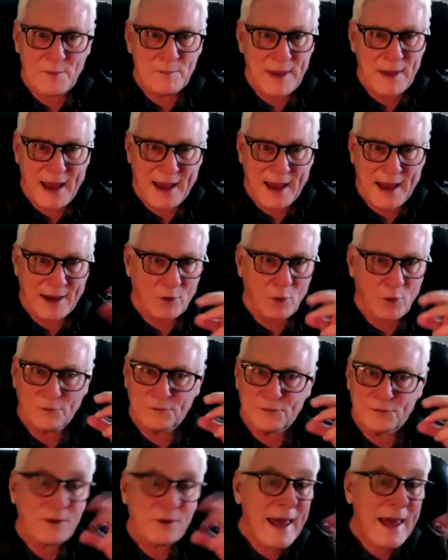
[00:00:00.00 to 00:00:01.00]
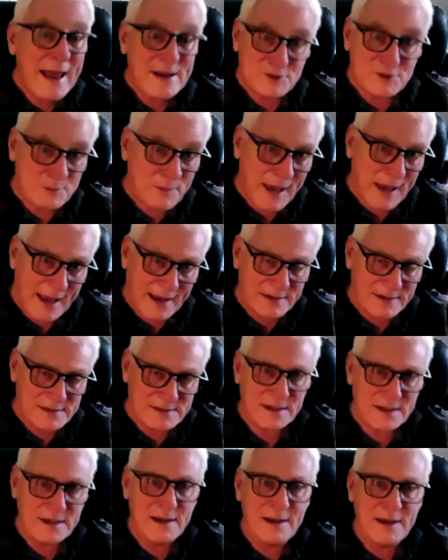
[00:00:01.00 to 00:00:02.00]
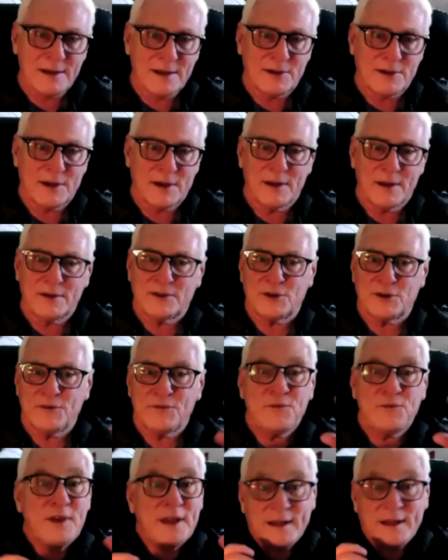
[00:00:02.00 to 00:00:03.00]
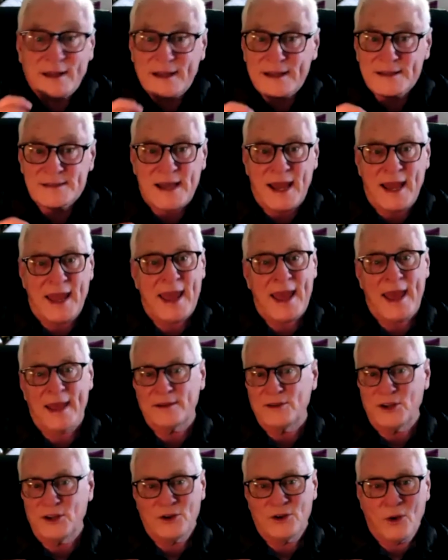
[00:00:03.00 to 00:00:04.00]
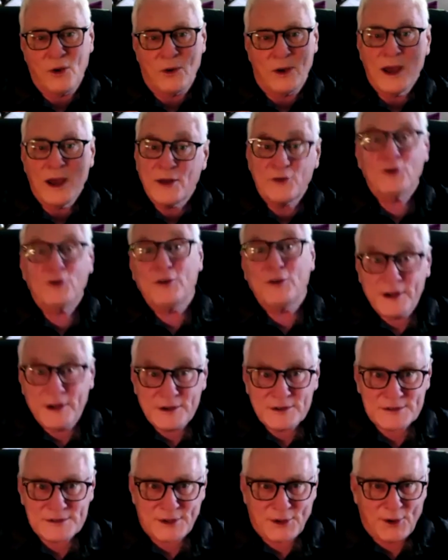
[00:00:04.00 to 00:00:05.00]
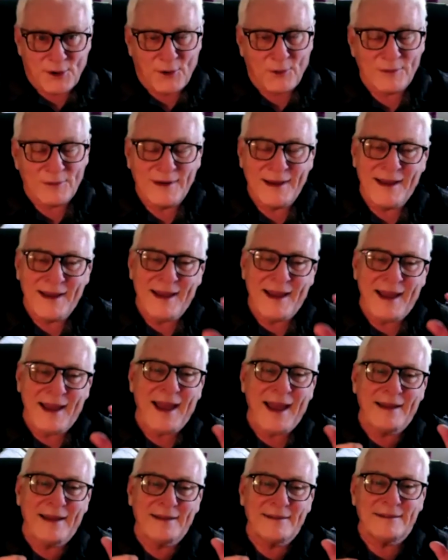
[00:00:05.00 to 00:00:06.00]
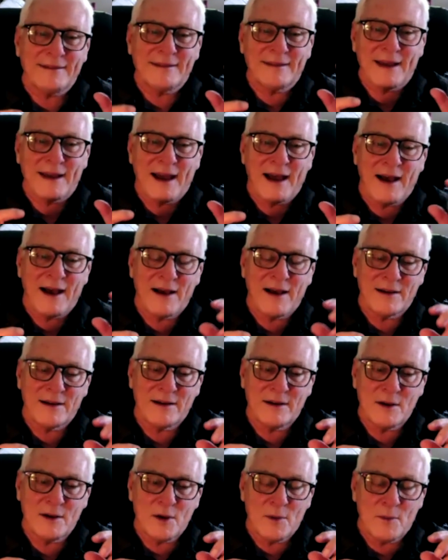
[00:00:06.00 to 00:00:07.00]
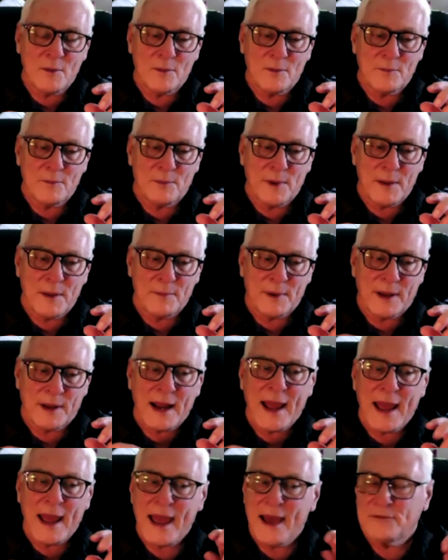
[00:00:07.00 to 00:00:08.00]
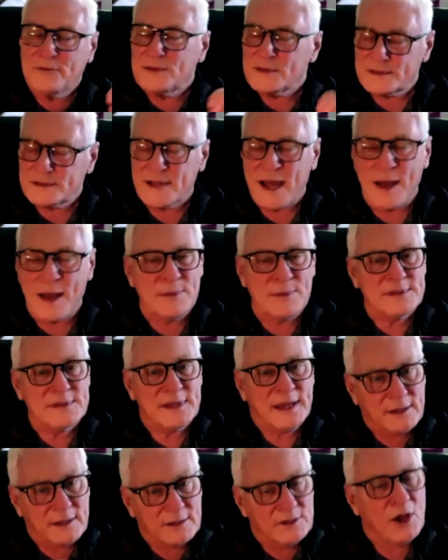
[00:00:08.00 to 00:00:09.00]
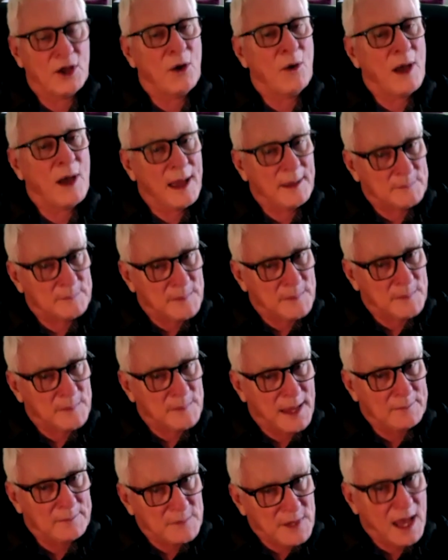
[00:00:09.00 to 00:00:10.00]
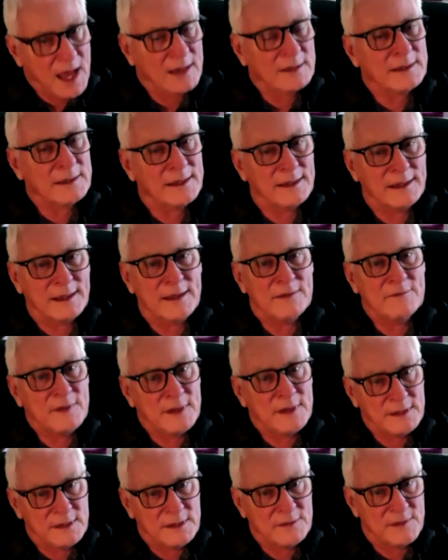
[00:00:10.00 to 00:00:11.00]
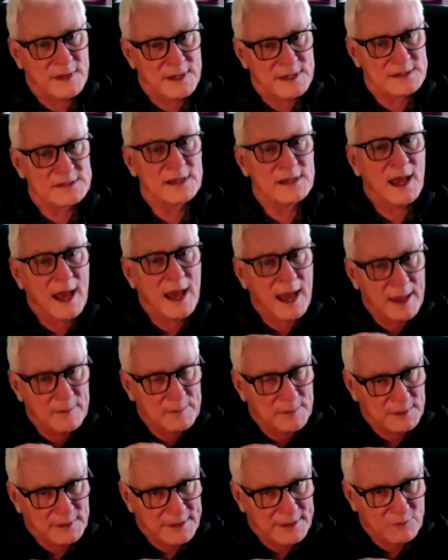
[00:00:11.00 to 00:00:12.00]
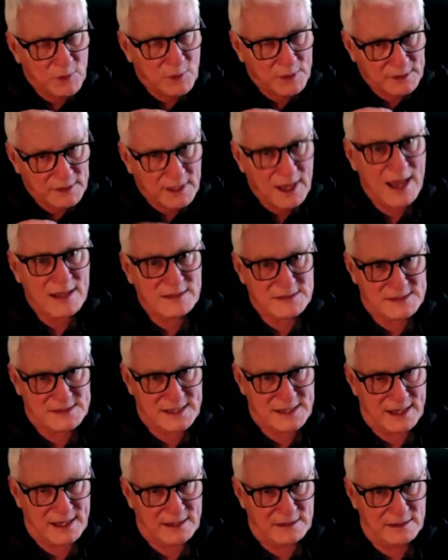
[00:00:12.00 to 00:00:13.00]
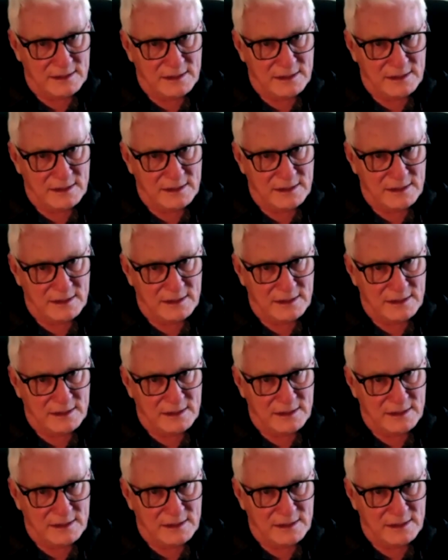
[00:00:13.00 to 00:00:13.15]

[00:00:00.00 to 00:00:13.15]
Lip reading: back, old flashbacks to feelings I had, 100 years ago. But I have to stop and say, no, I'm not going to give in to this. I believe what God said,